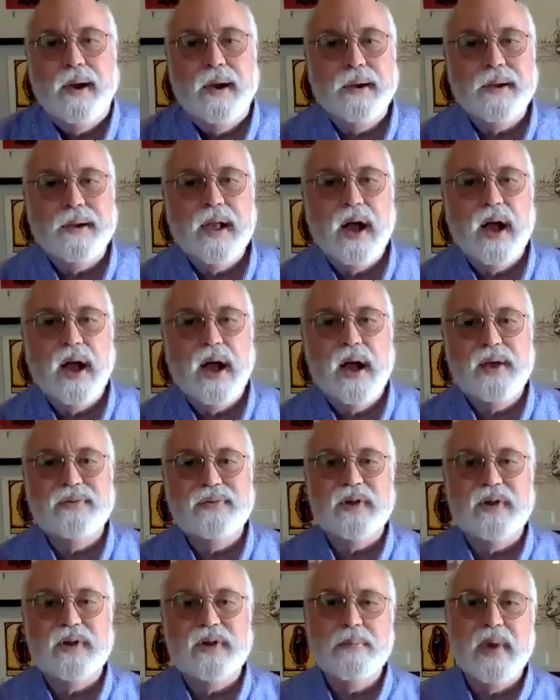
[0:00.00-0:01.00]
guys,
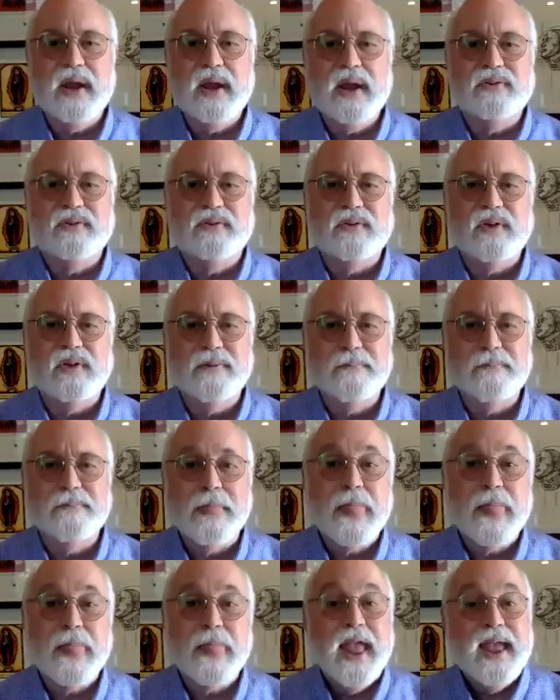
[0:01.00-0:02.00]
inmates, and
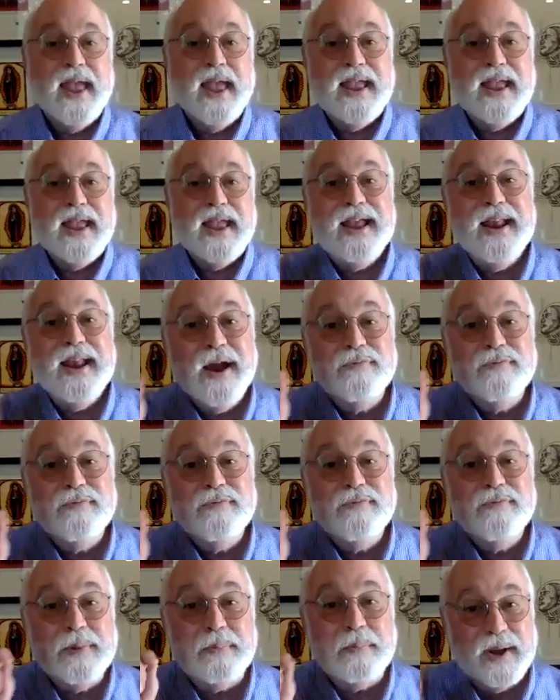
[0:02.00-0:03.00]
in
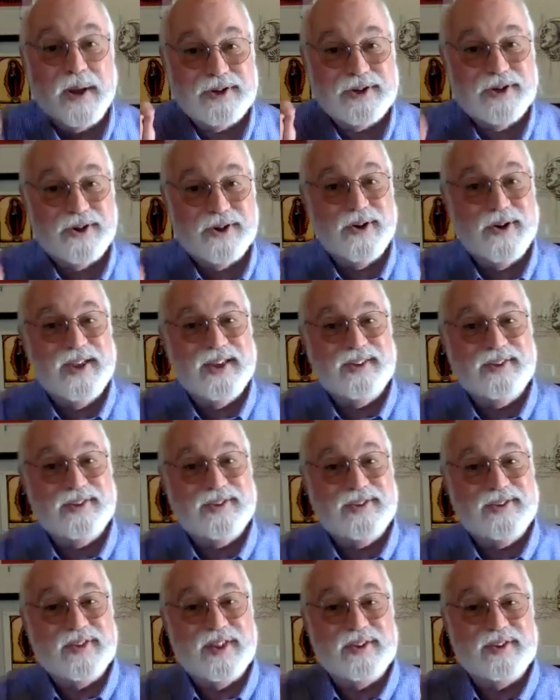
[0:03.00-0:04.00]
every picture
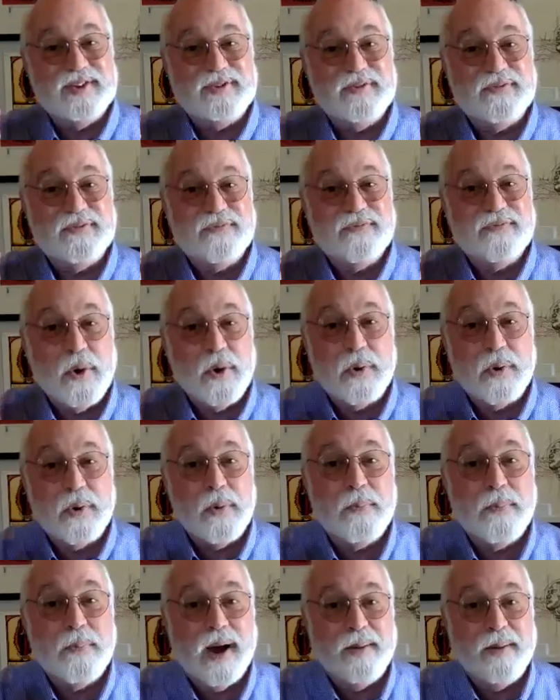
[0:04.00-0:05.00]
is this photo
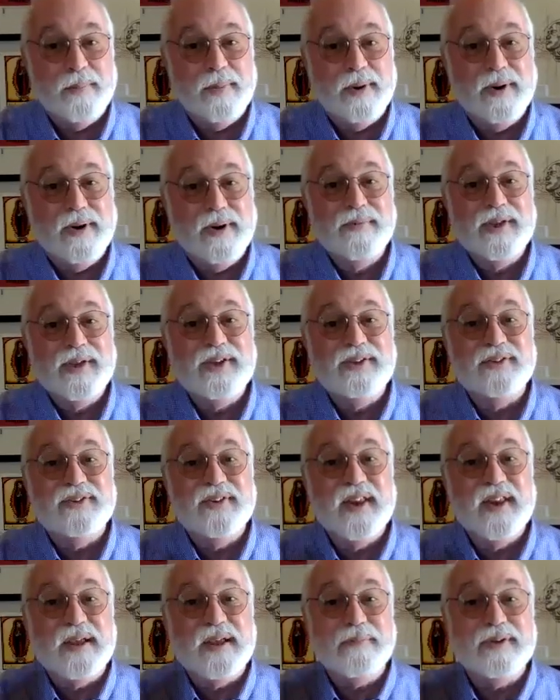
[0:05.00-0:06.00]
bomber. His
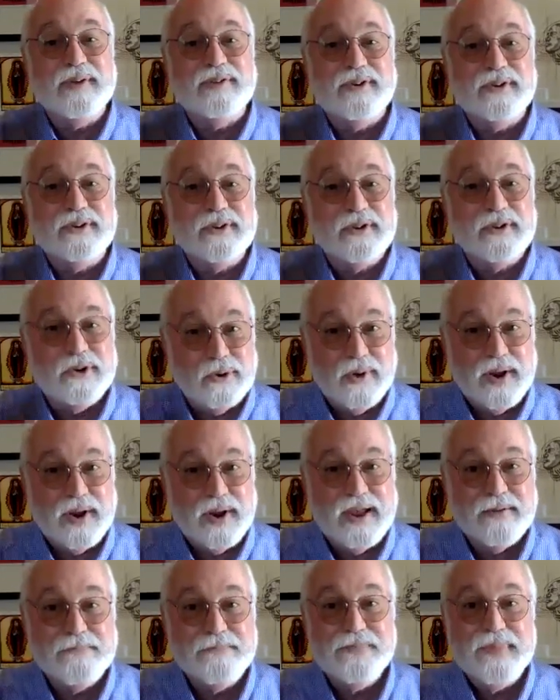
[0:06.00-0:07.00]
name is
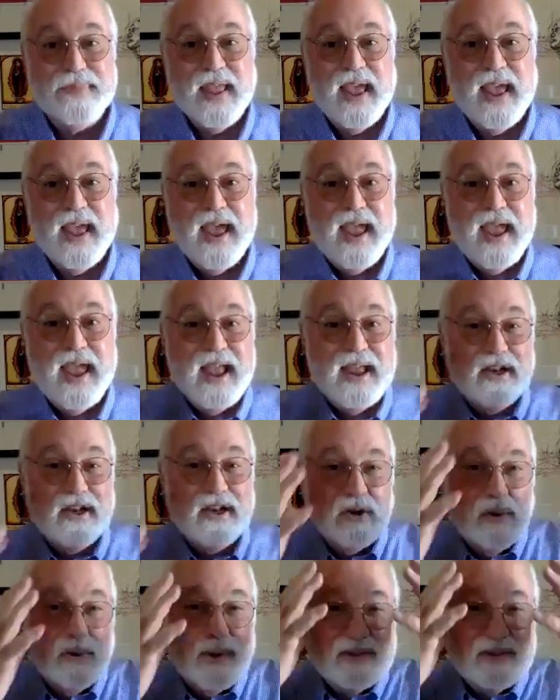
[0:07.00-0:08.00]
Louis, and
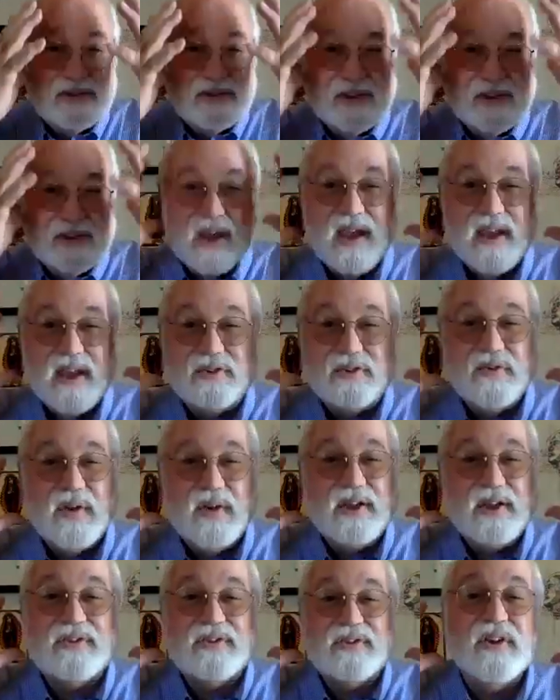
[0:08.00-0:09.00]
Louis his
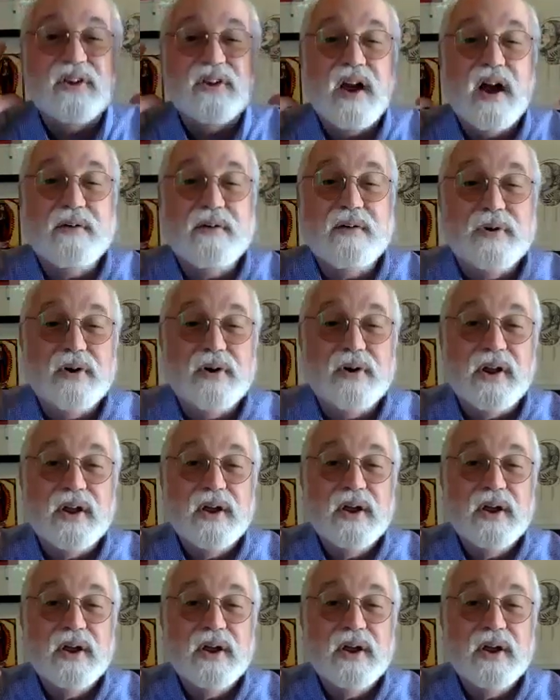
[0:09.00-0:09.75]
face is covered